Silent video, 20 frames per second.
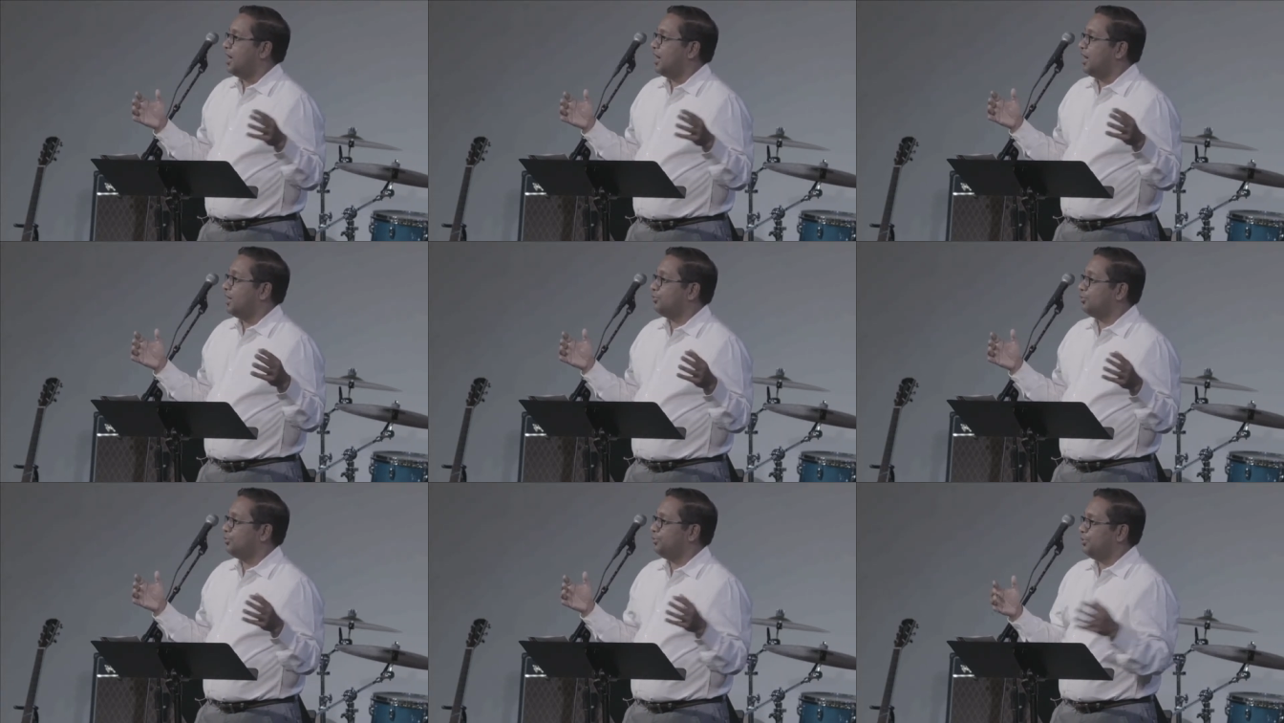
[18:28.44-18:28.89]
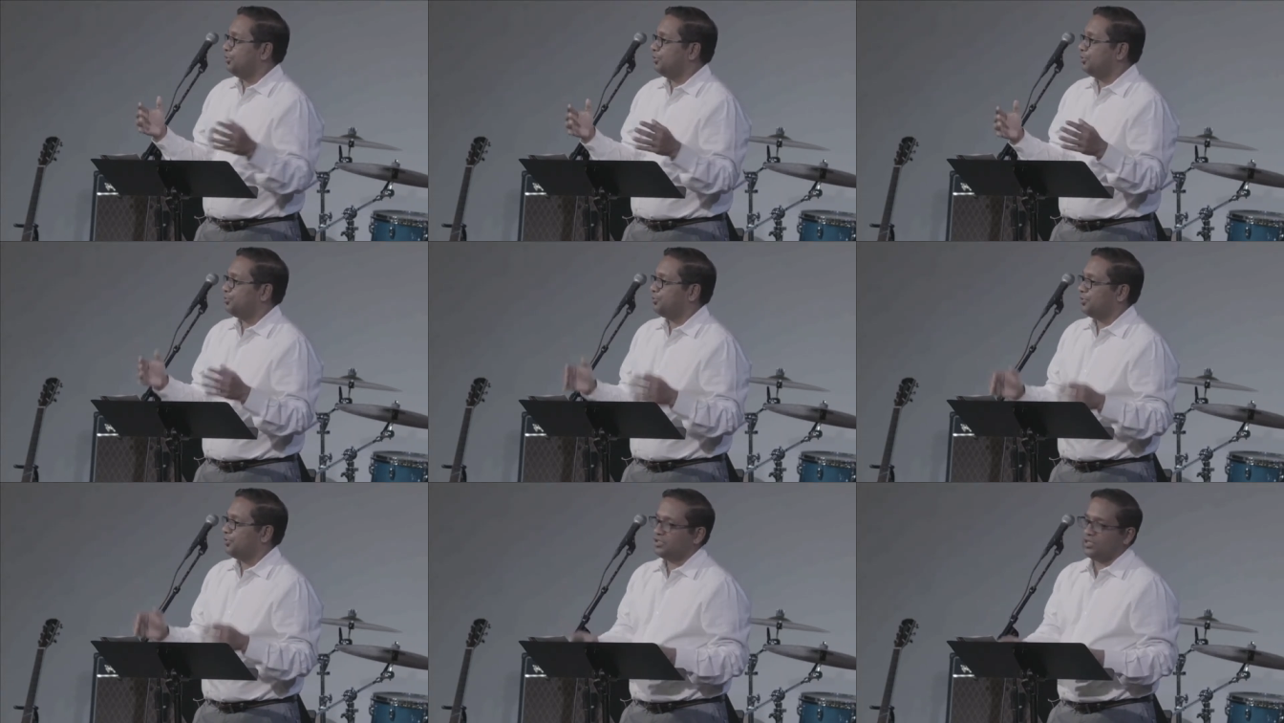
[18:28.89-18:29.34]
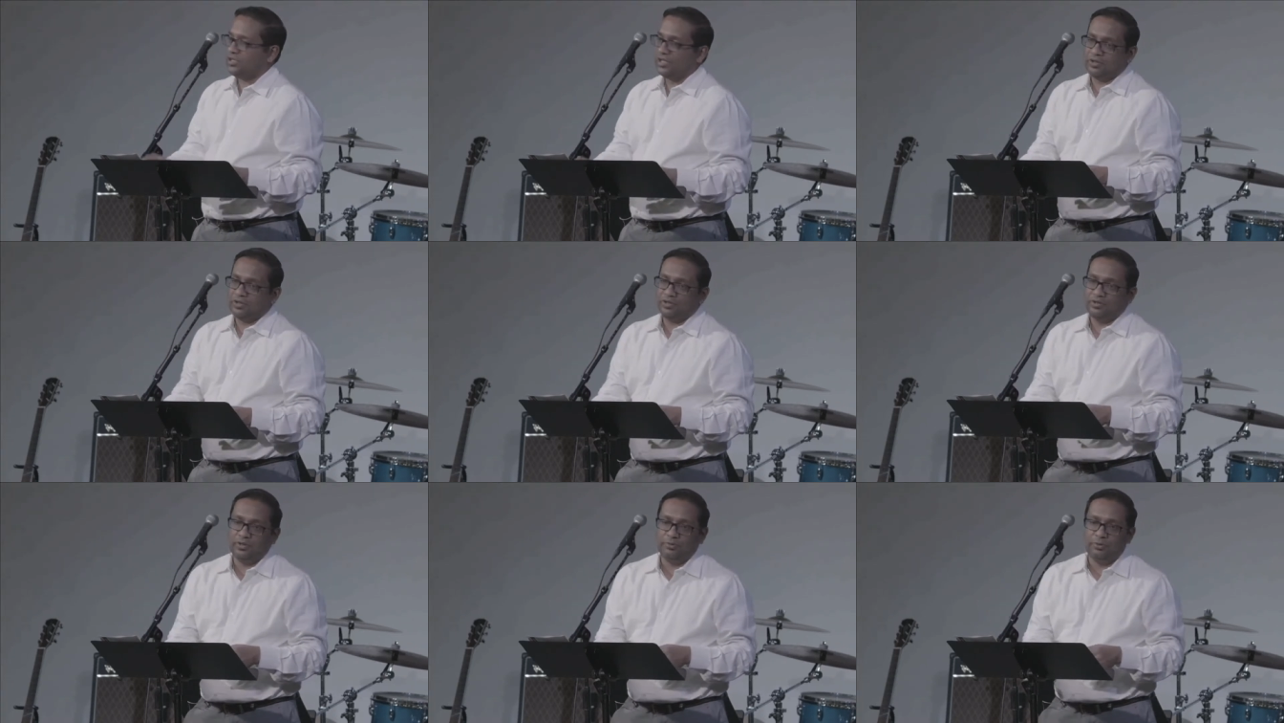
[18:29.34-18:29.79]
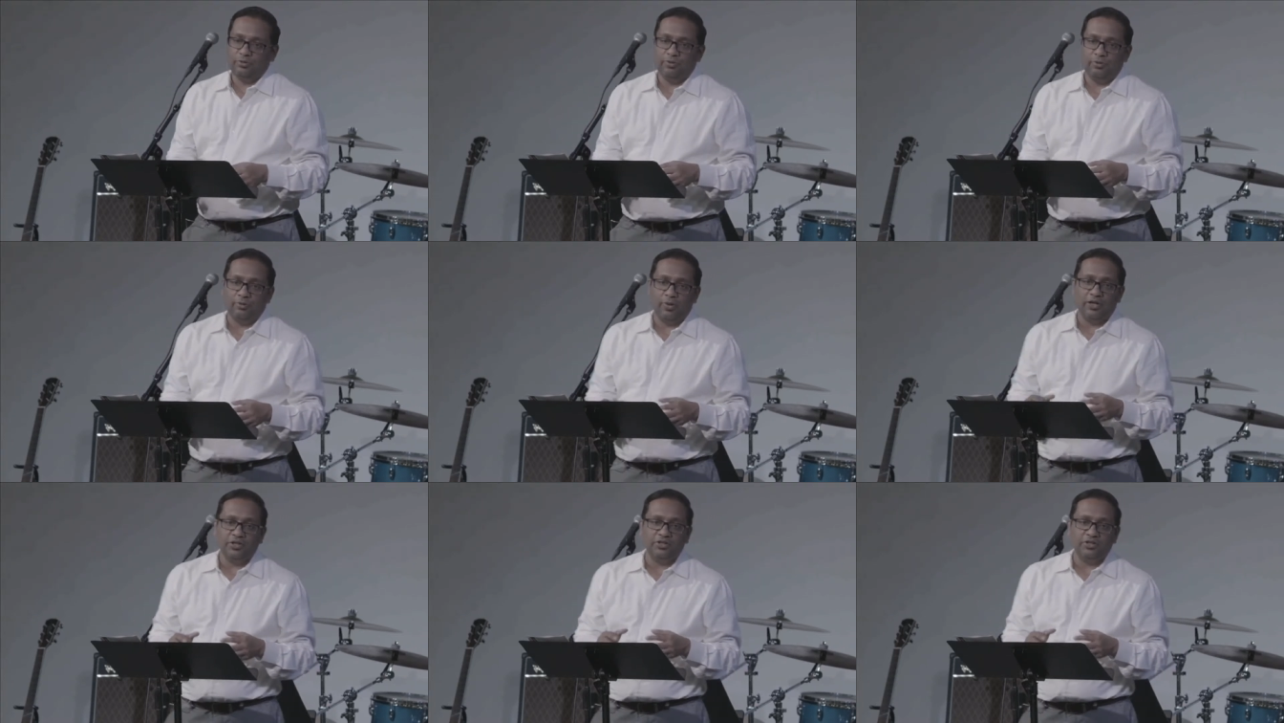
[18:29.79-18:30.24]
I will be your protector. Let me
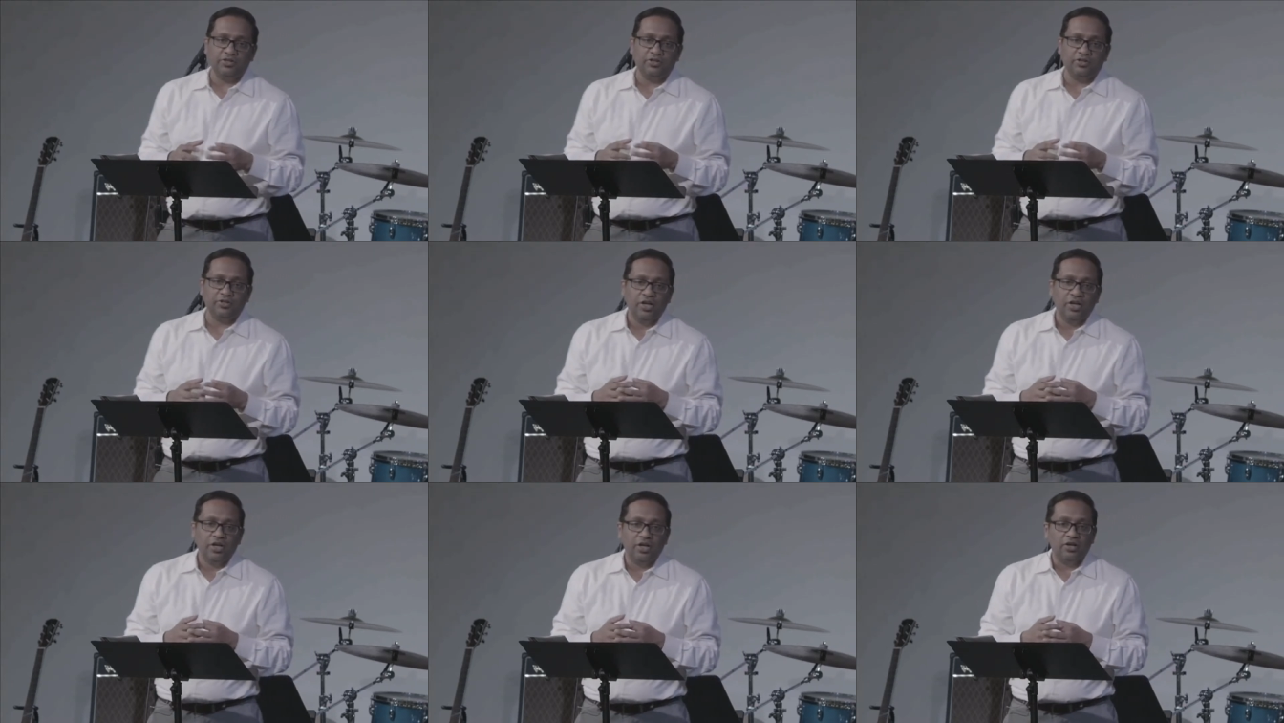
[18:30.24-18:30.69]
remind you